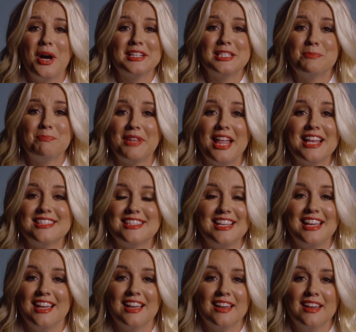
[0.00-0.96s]
wants
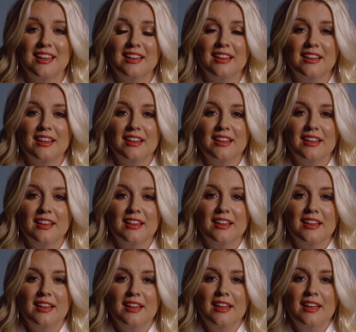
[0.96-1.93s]
blessing.
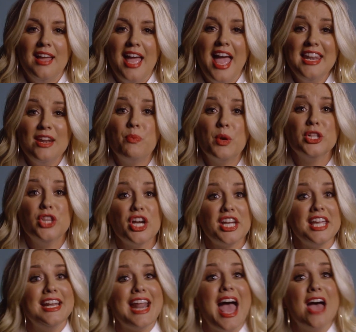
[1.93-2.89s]
And we're
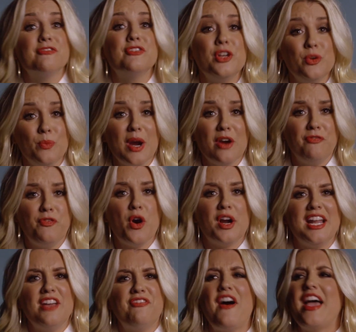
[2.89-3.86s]
looking everywhere for
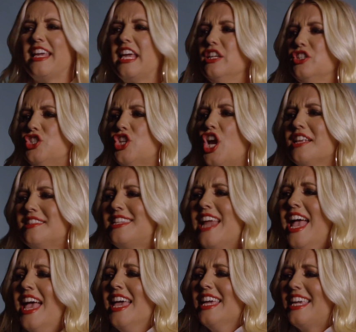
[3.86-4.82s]
it. If I can just
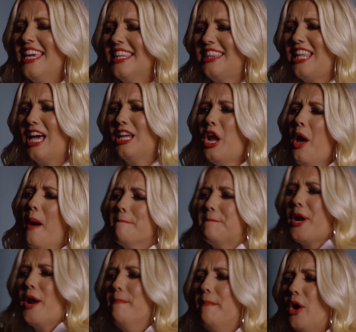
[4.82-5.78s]
get that
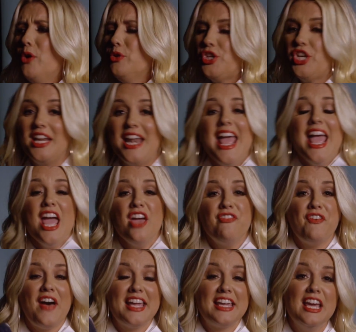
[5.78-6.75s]
promotion,
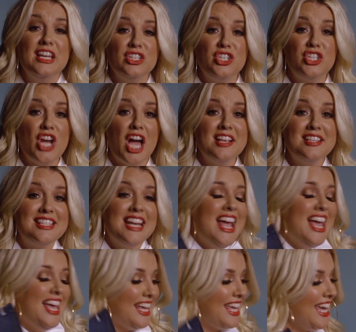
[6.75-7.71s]
if I can just
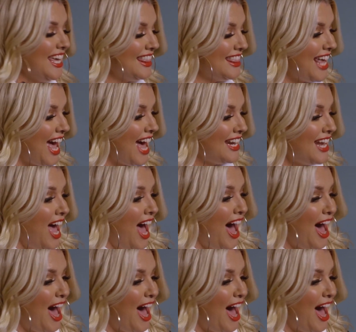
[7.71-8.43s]
get that,